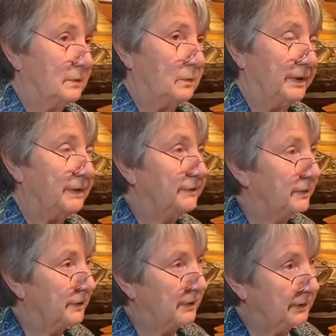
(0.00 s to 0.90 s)
with
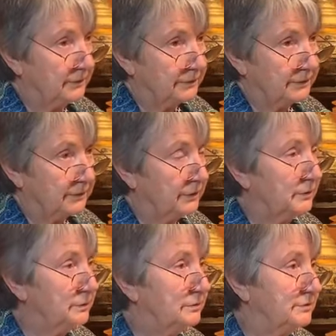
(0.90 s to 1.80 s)
either the
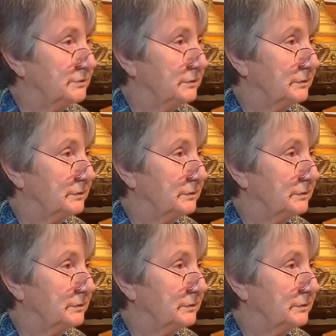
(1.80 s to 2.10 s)
news